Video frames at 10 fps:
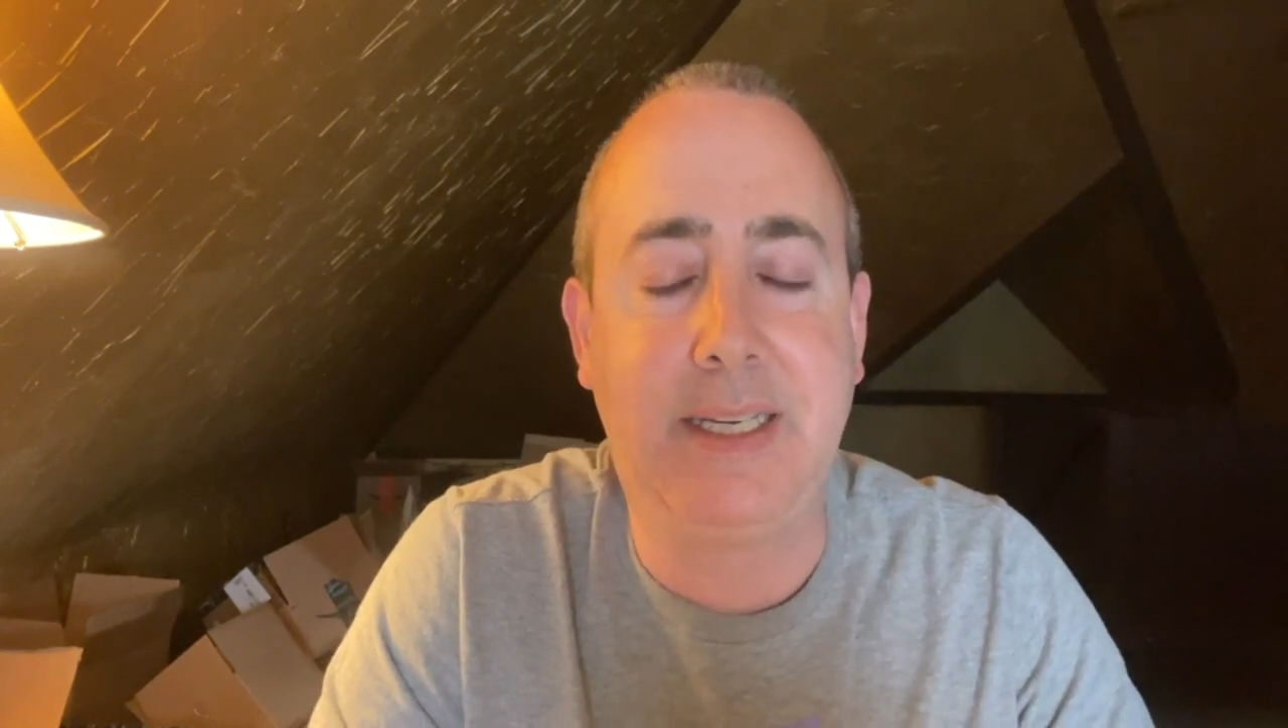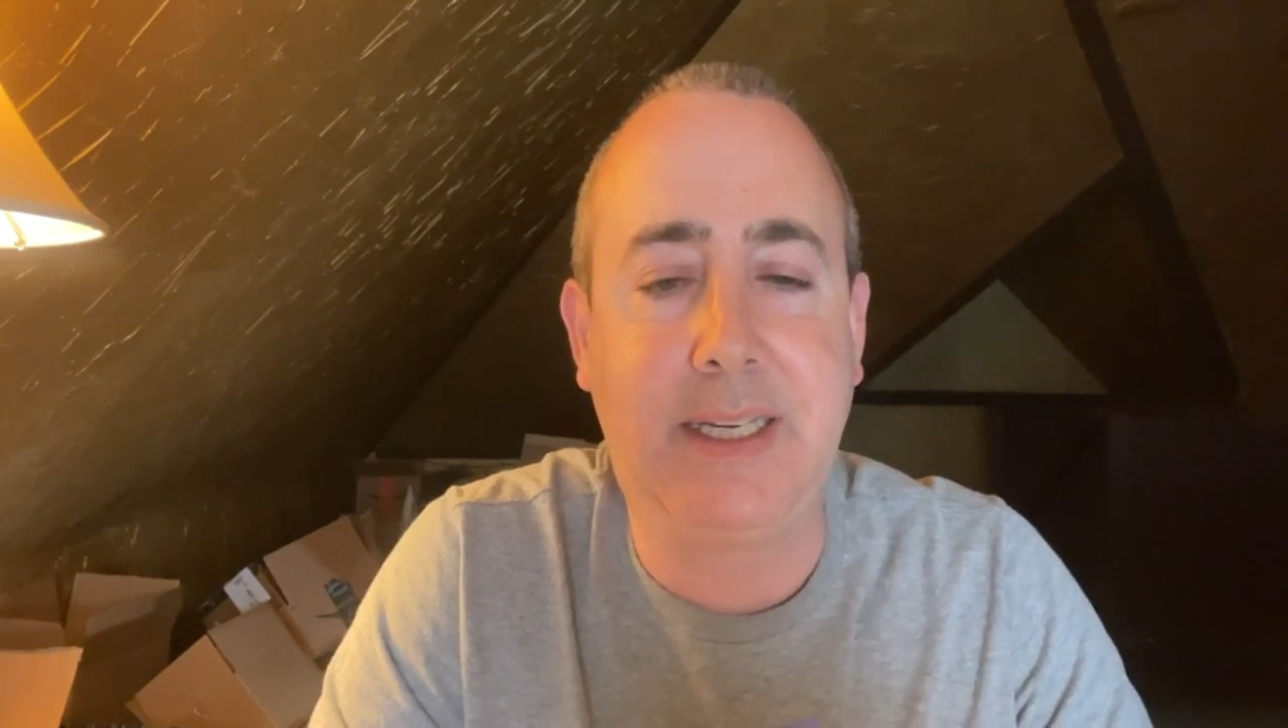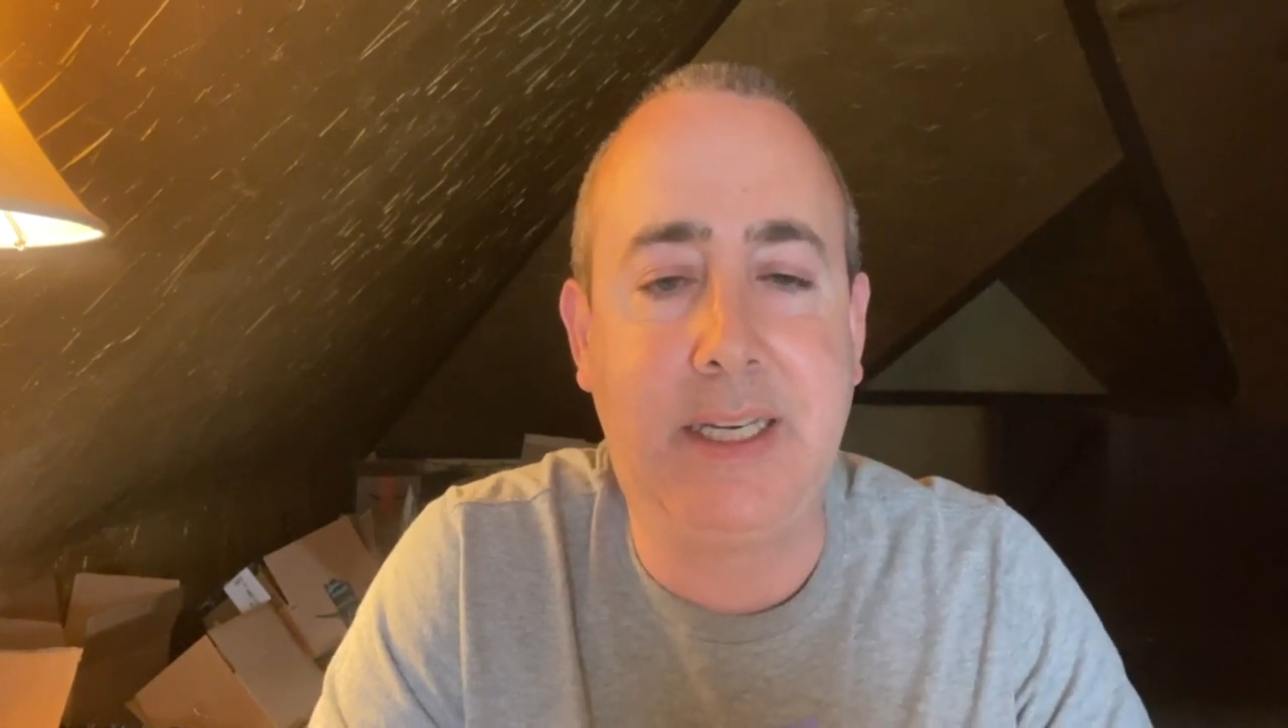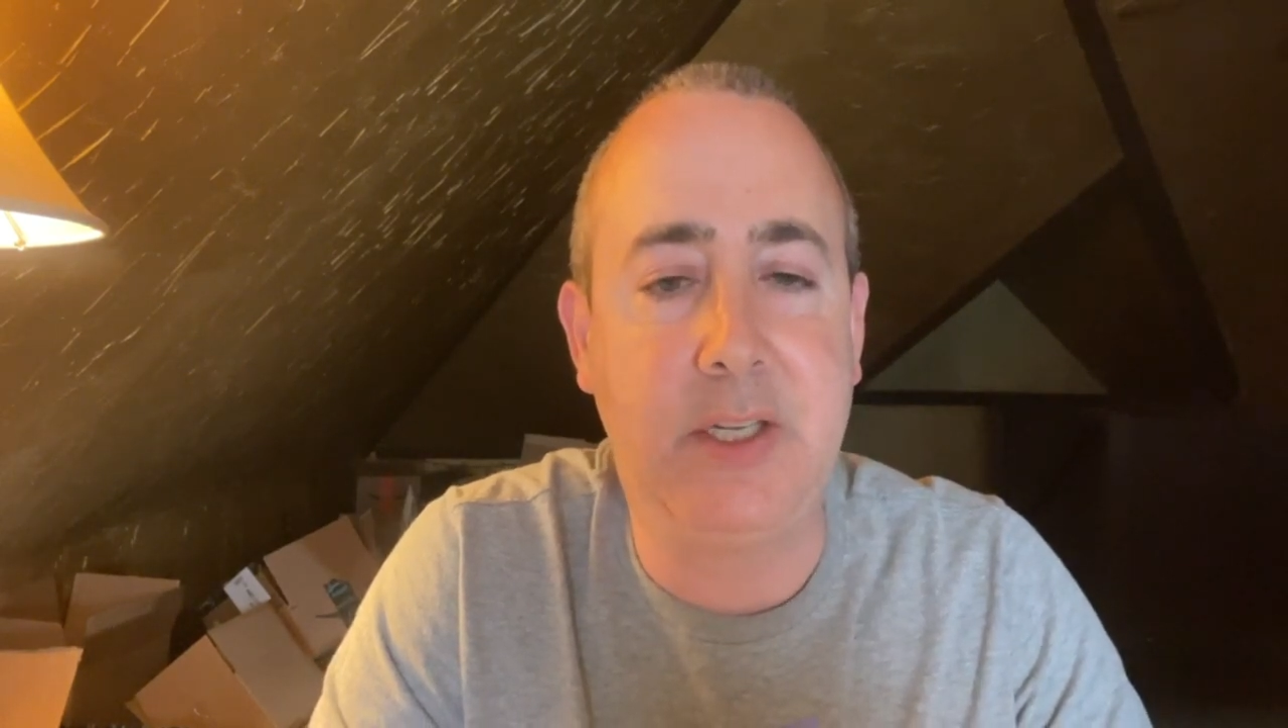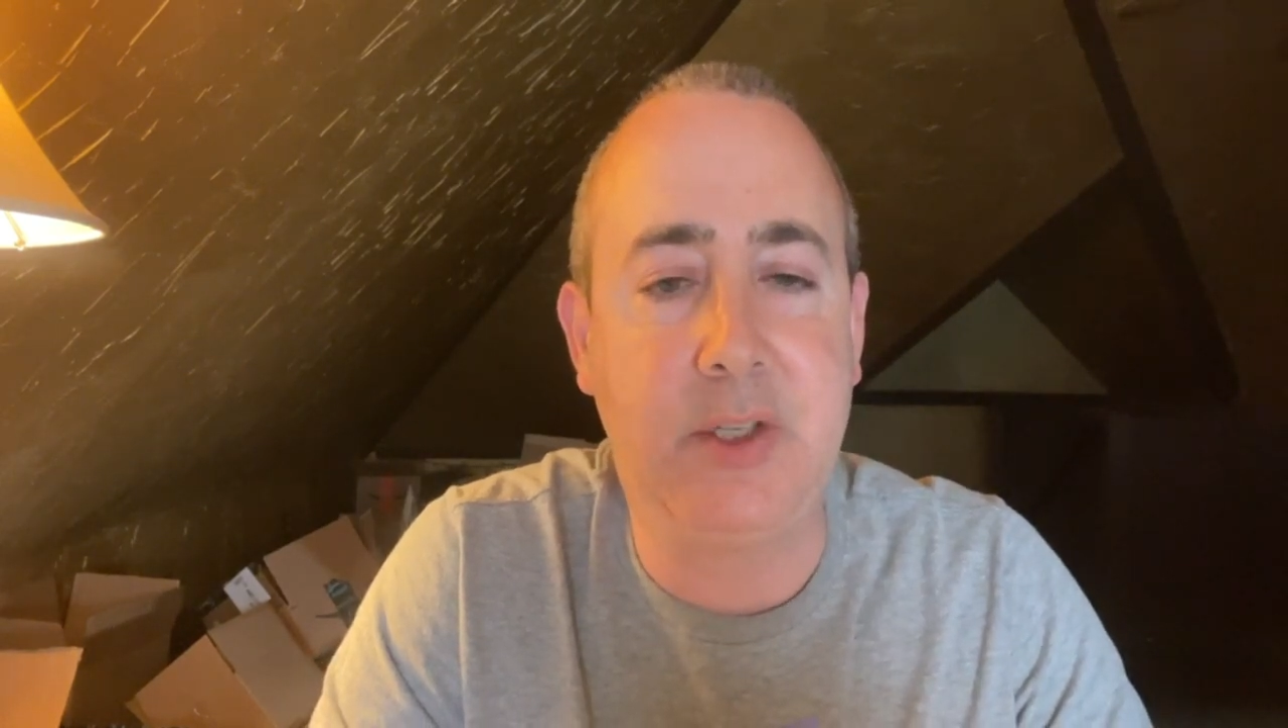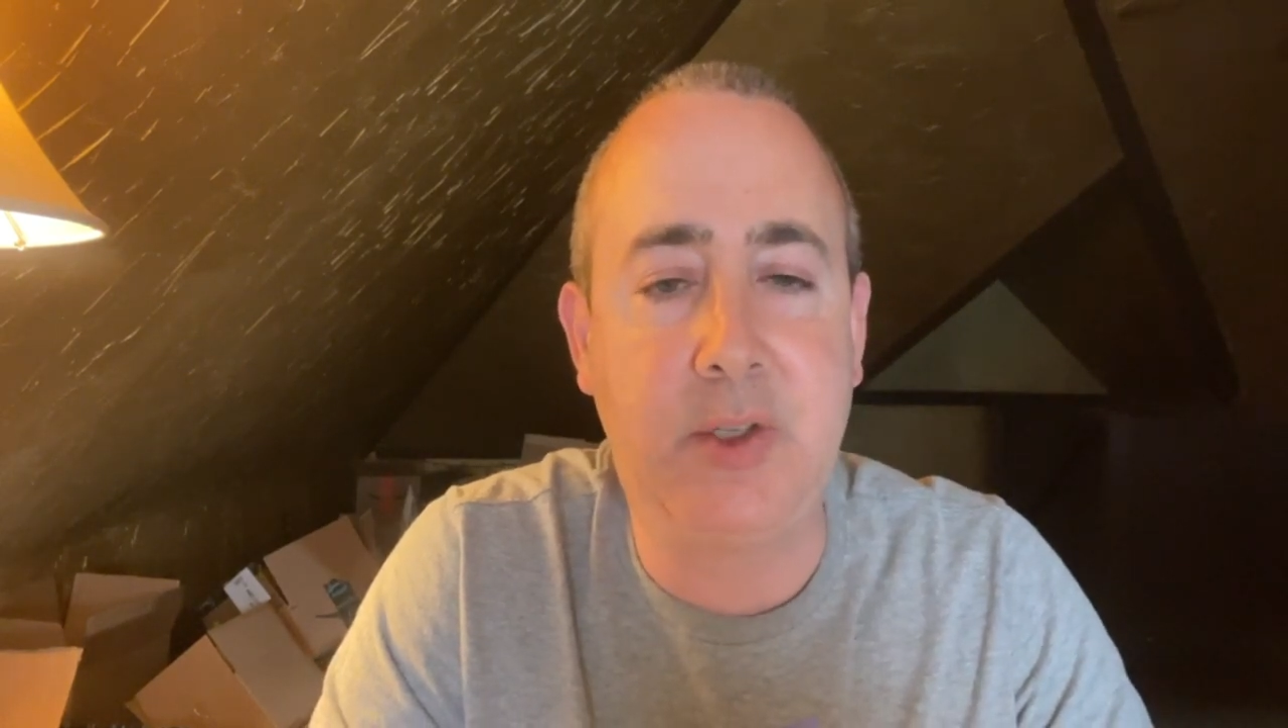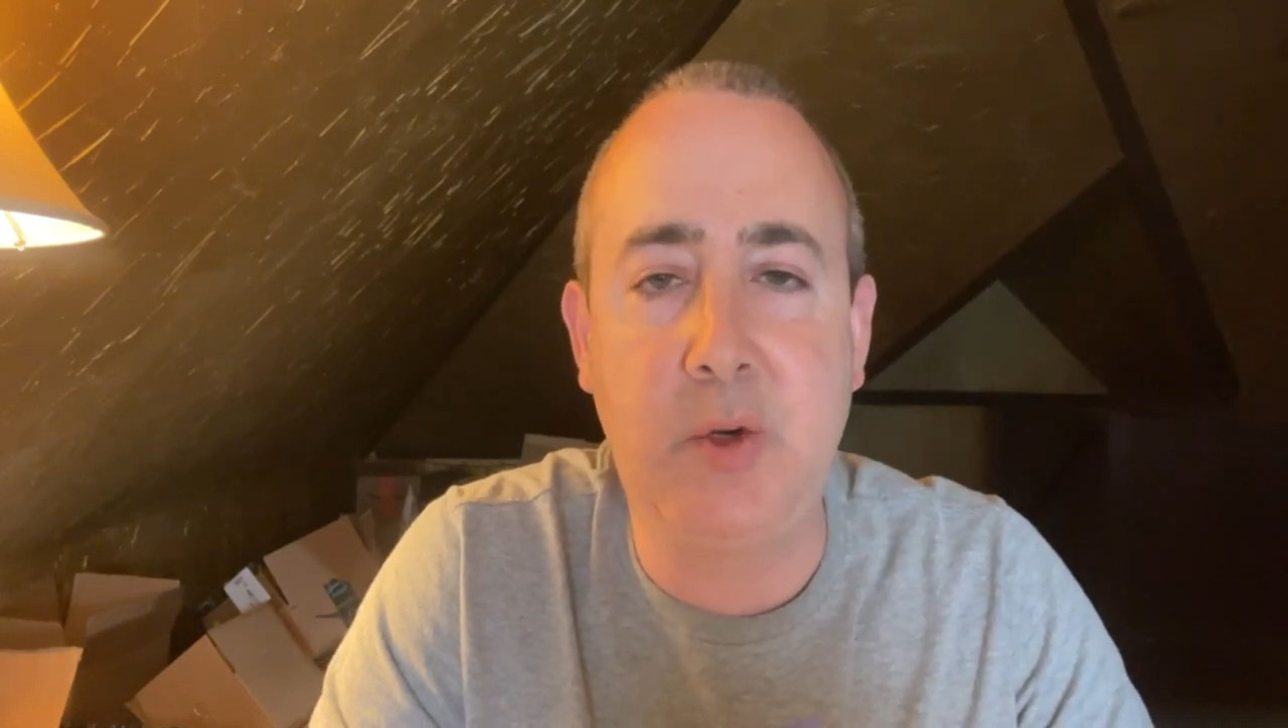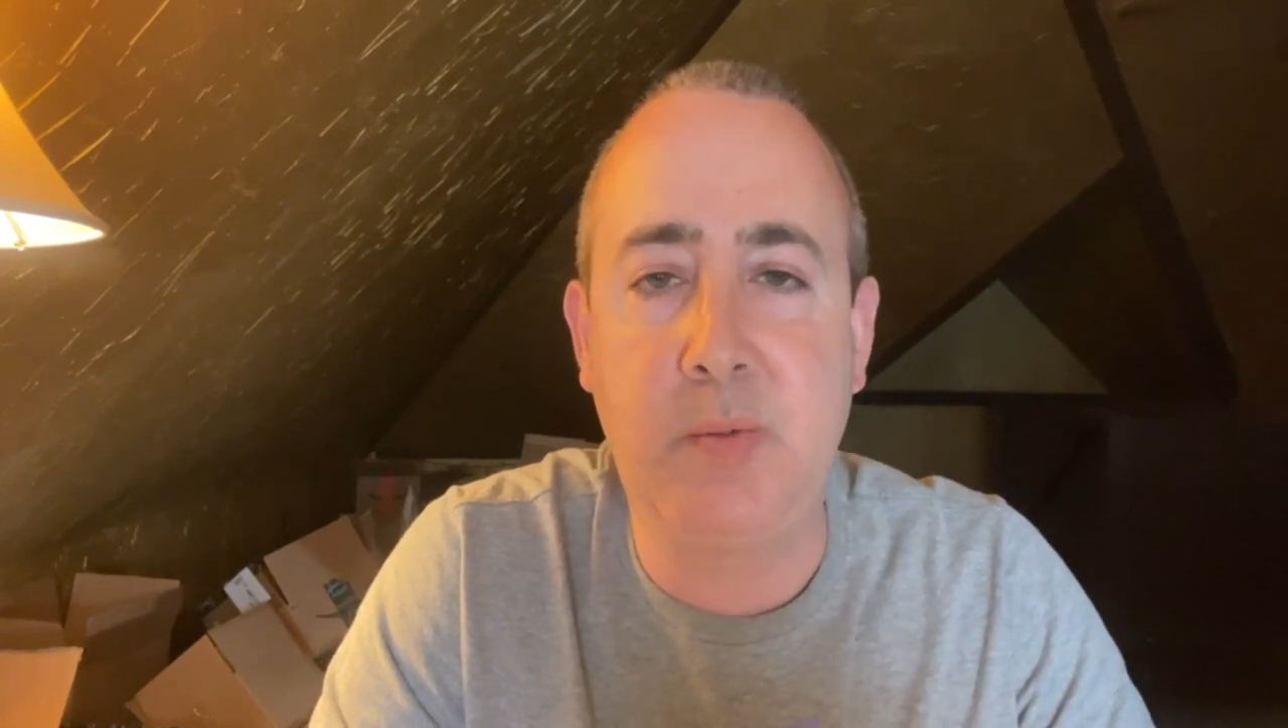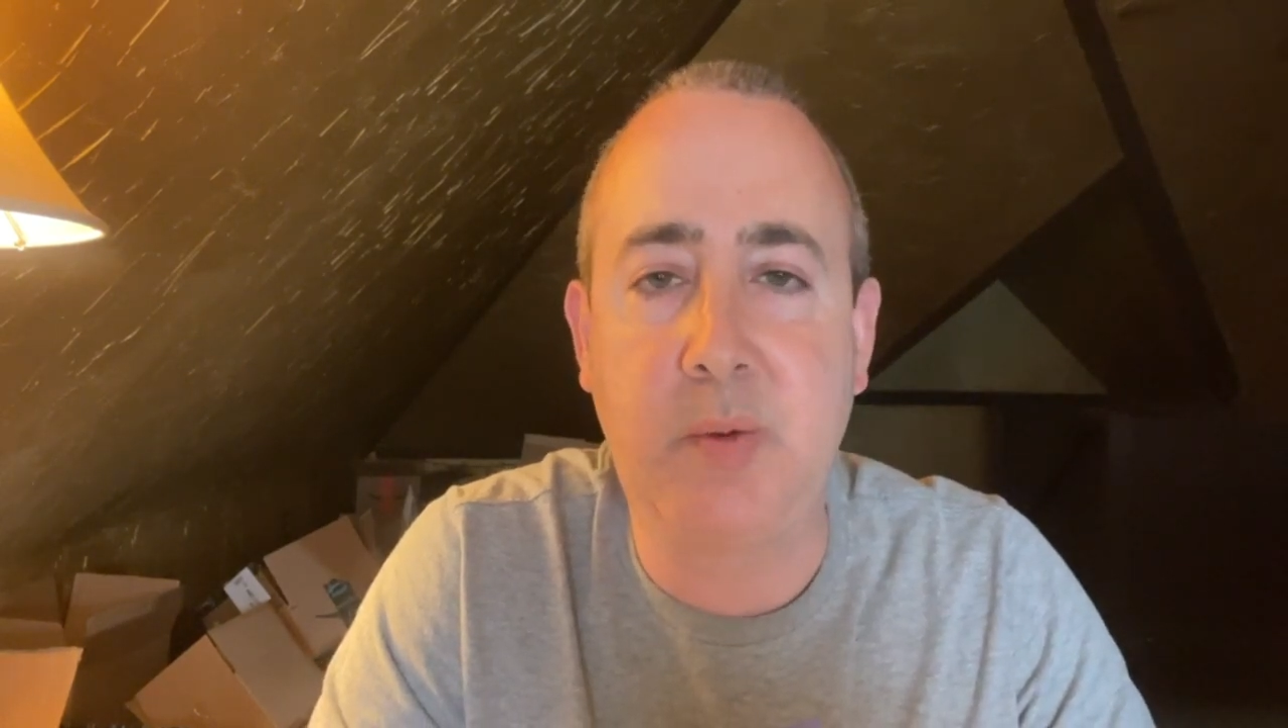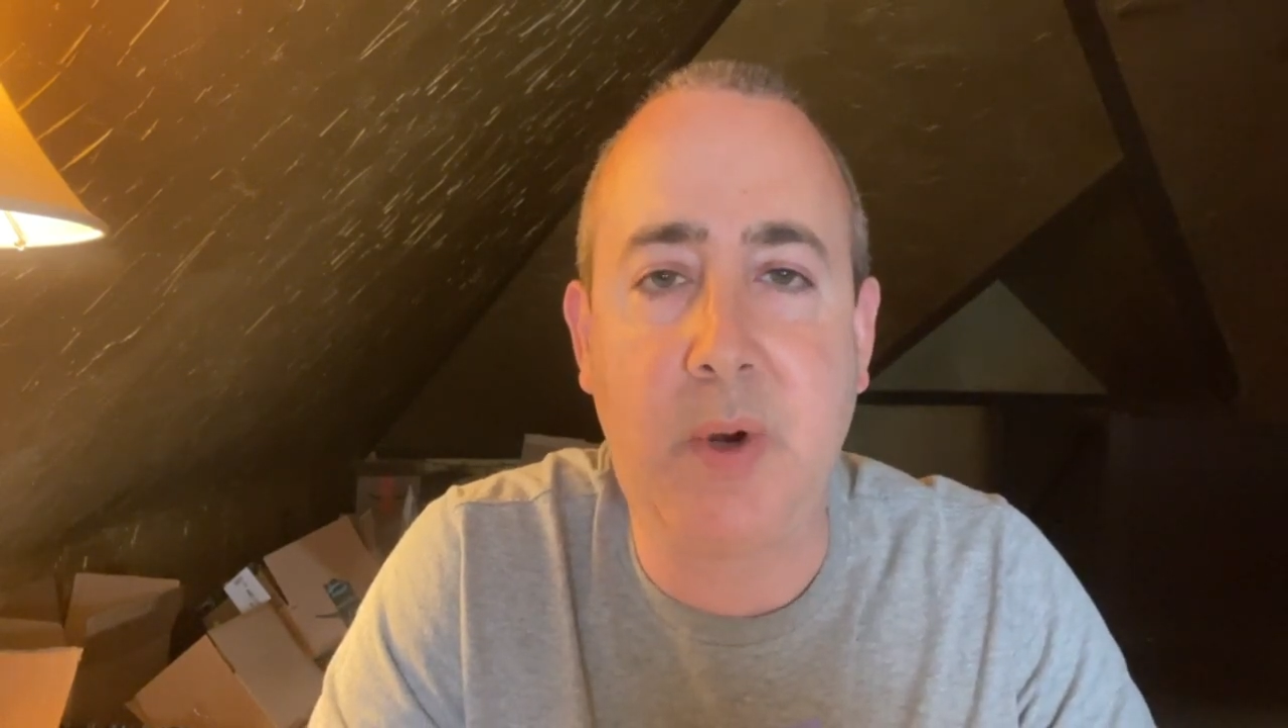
consumes.